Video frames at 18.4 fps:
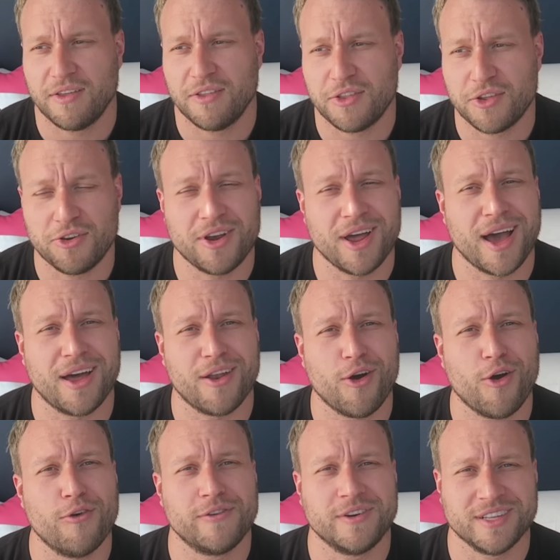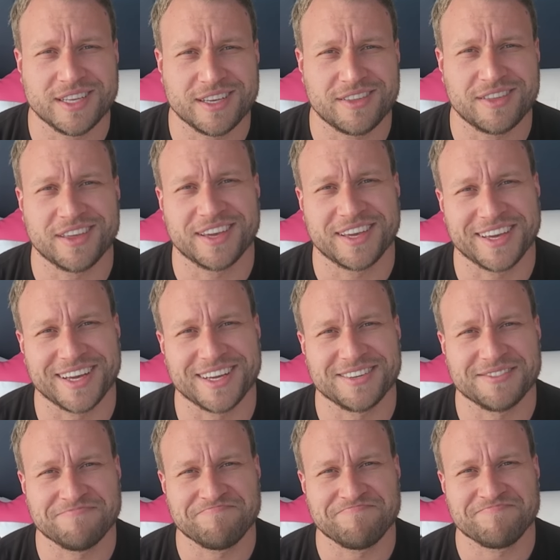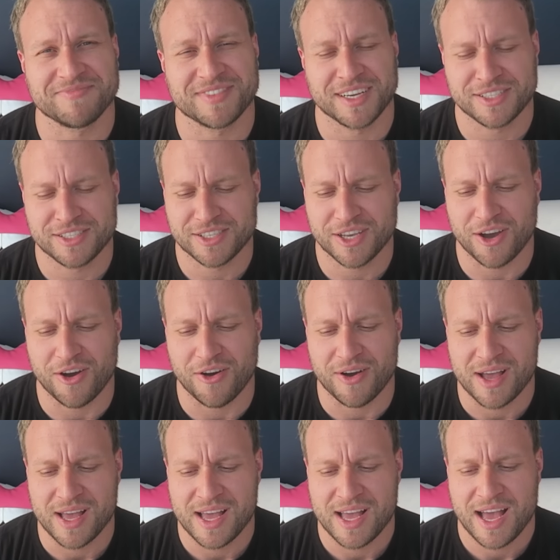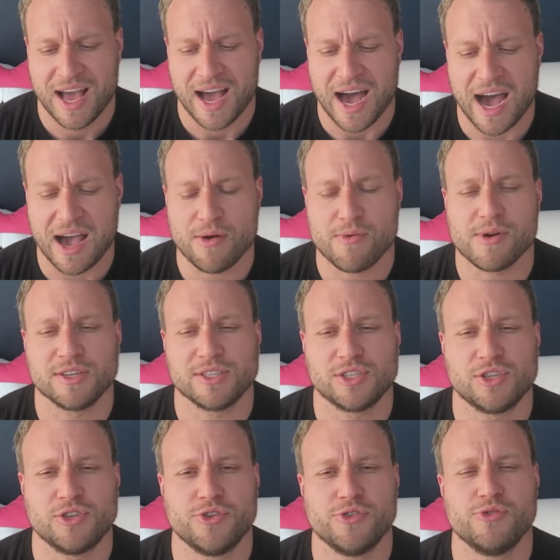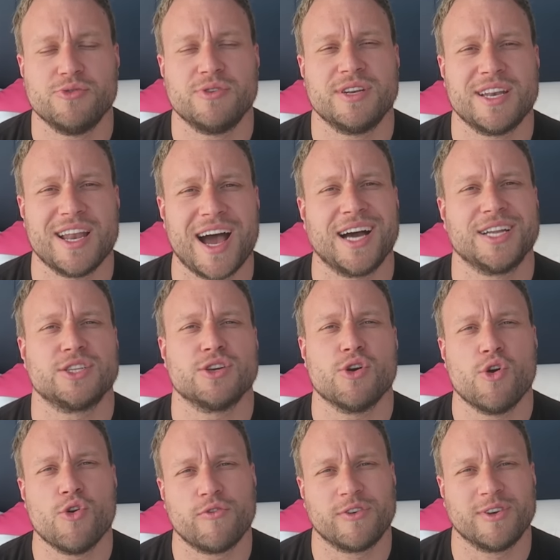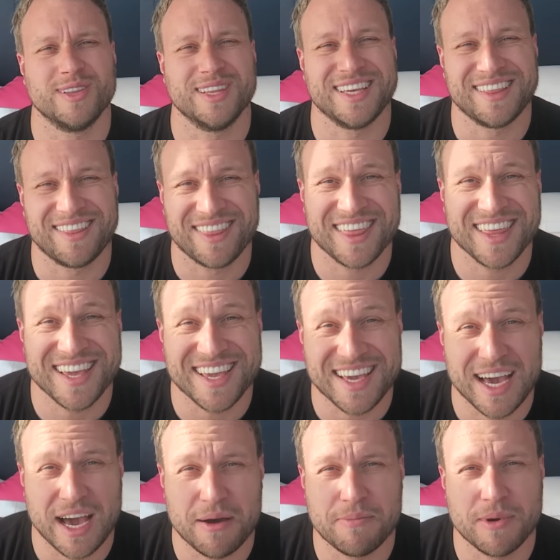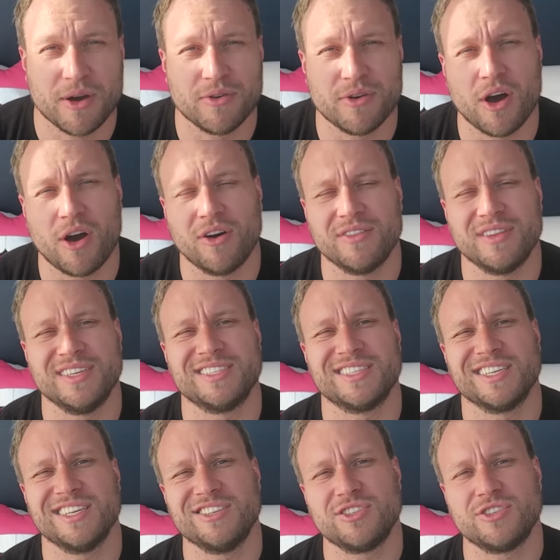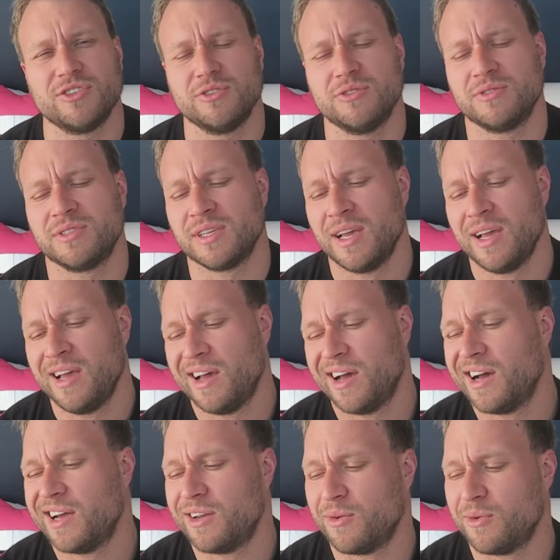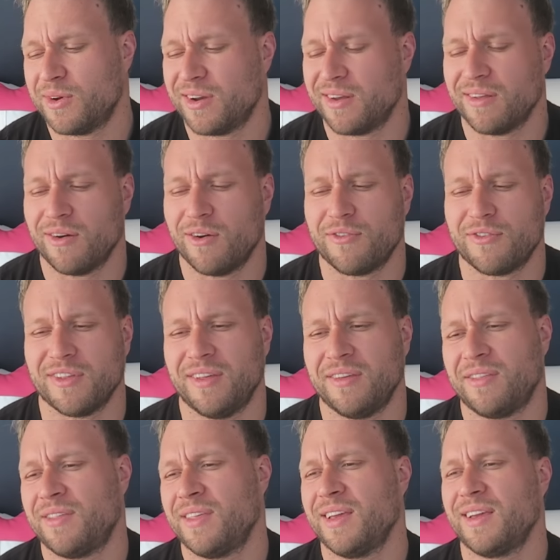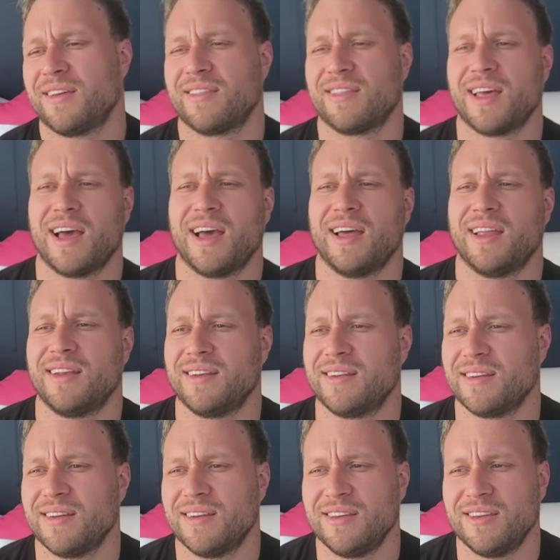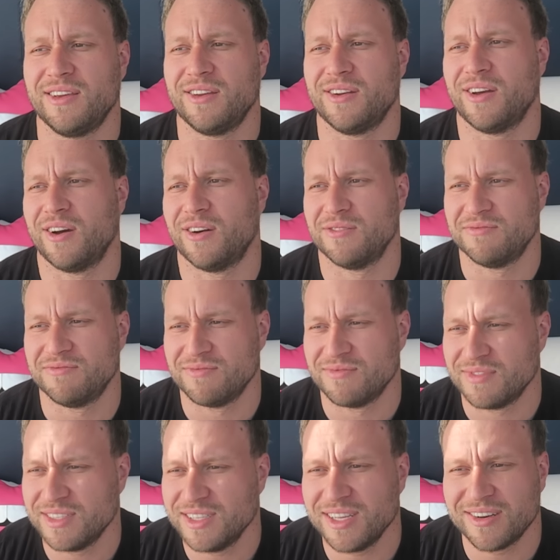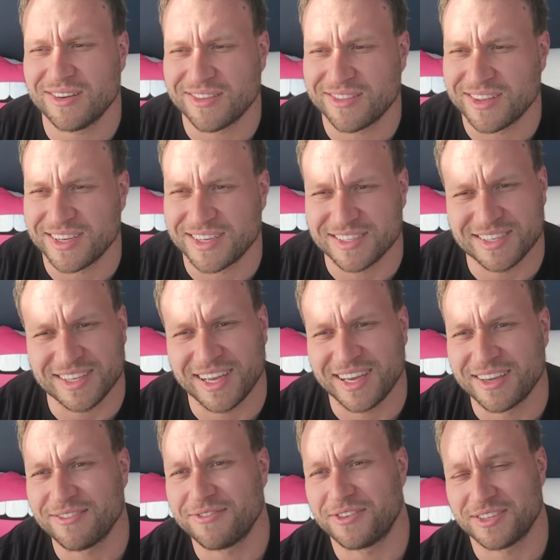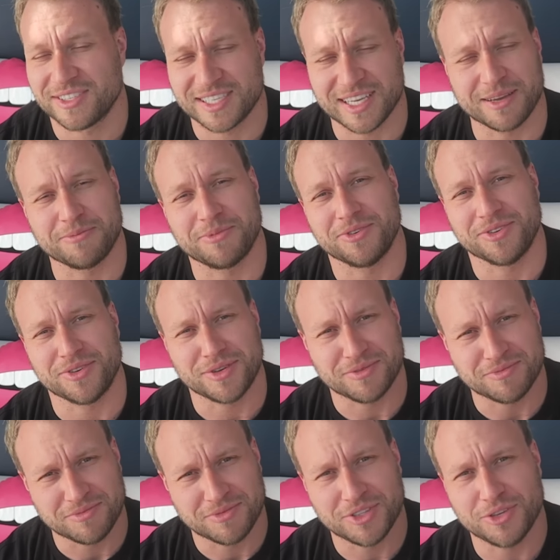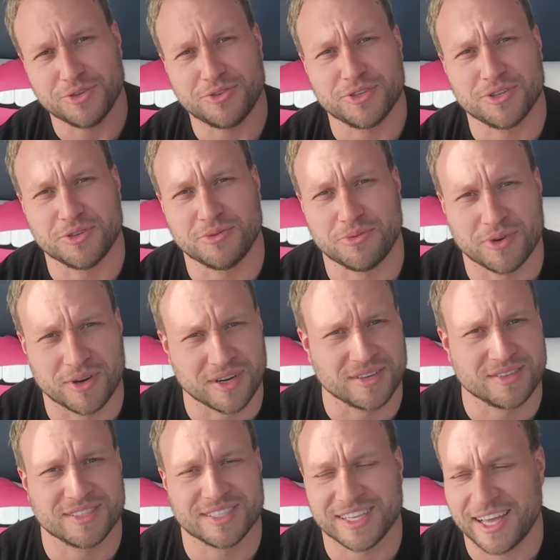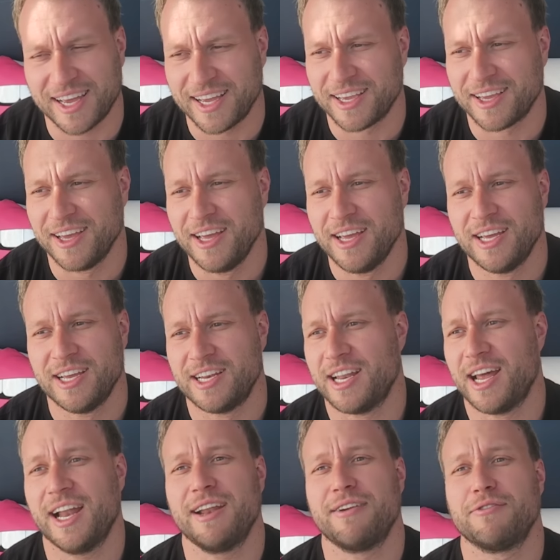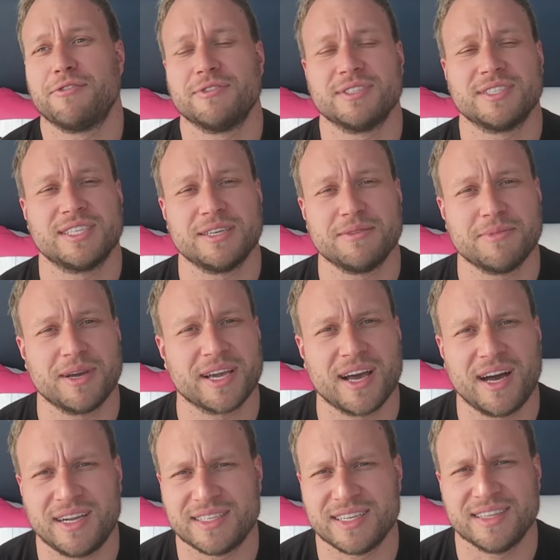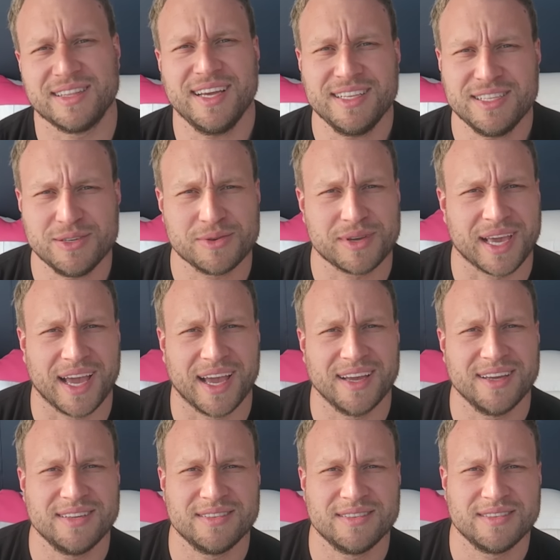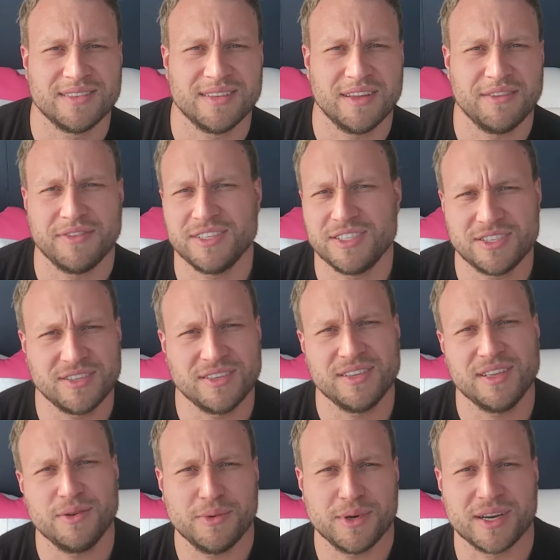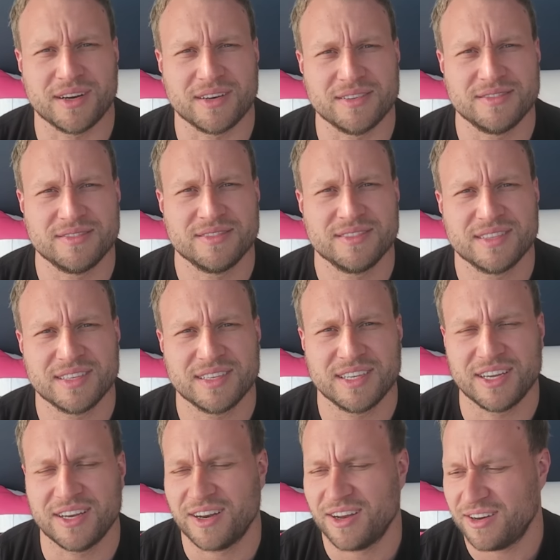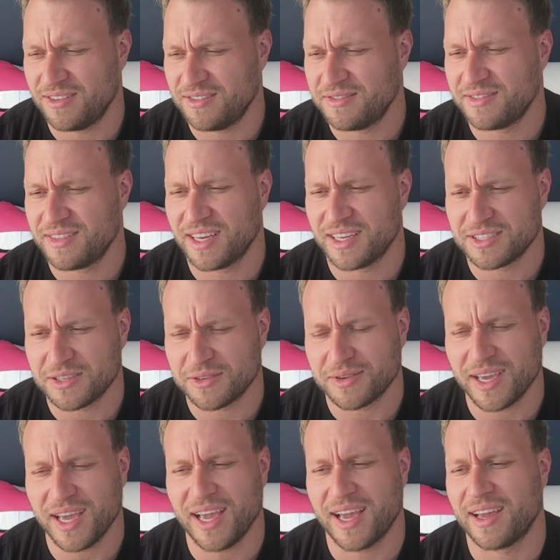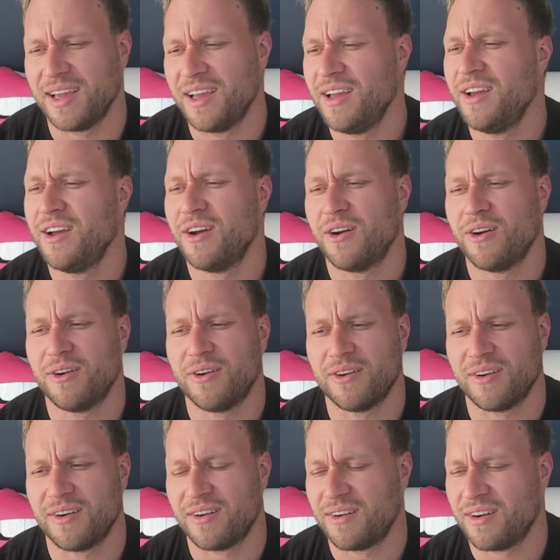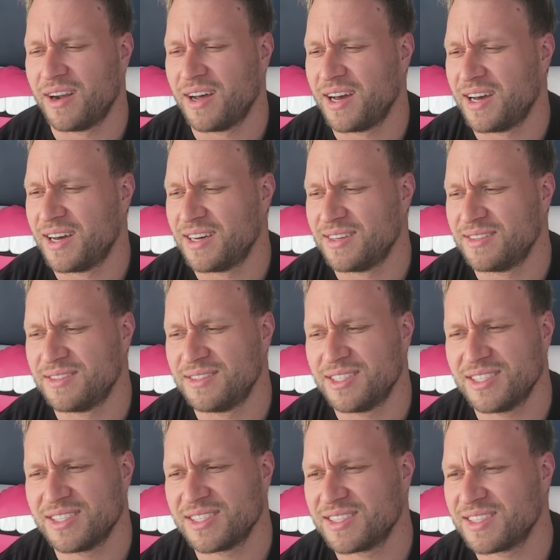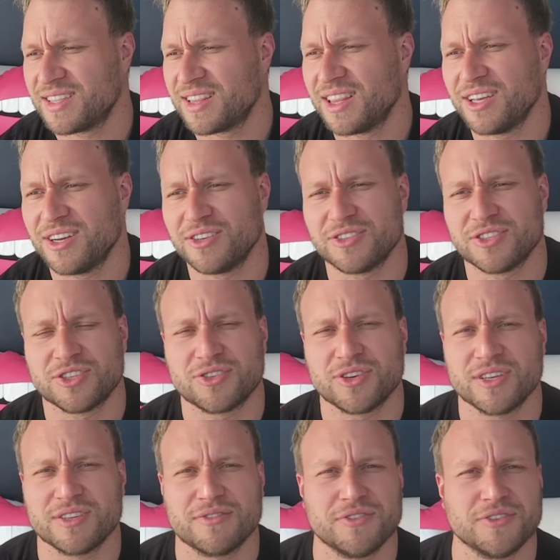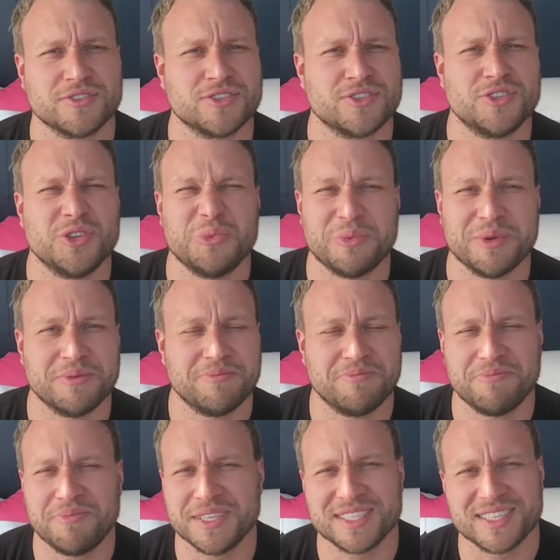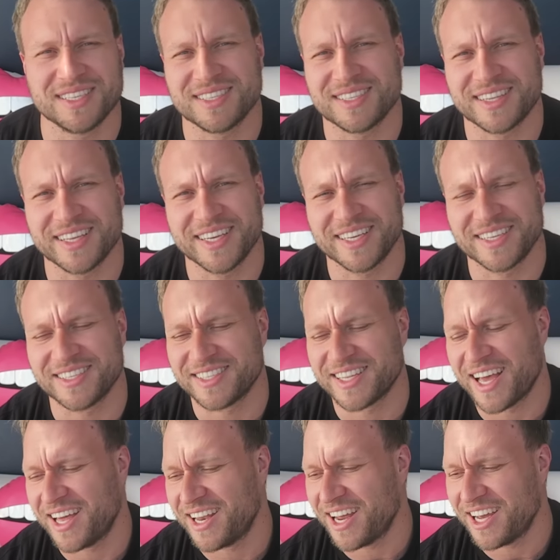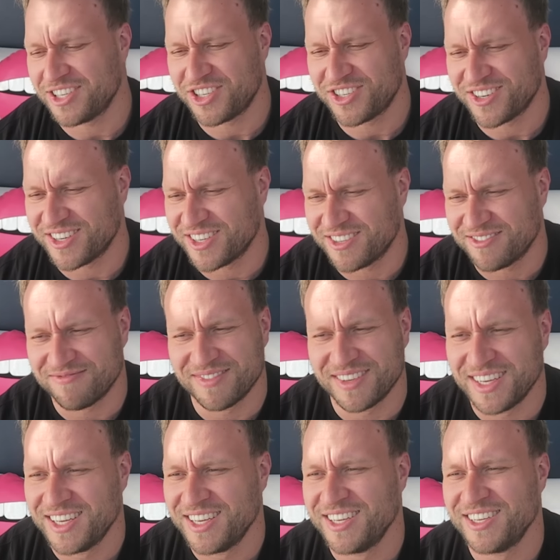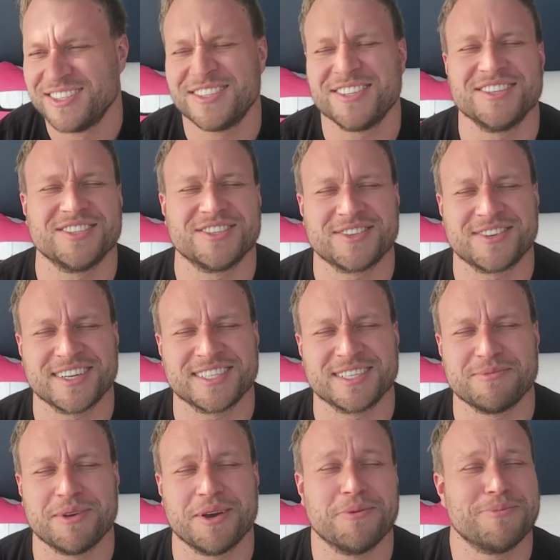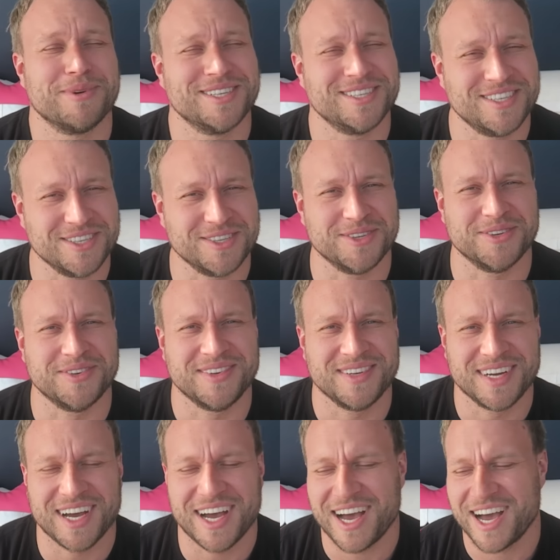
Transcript: they're not overly thinking. So I want to not overly think about all these issues. I don't want to overly think that, you know, little things like, for example, YouTube, where it's like, not everyone's seeing my content. That's okay. Eventually they will, you know, that's okay. Or just little stressful, stupid business things that I shouldn't stress about, but do,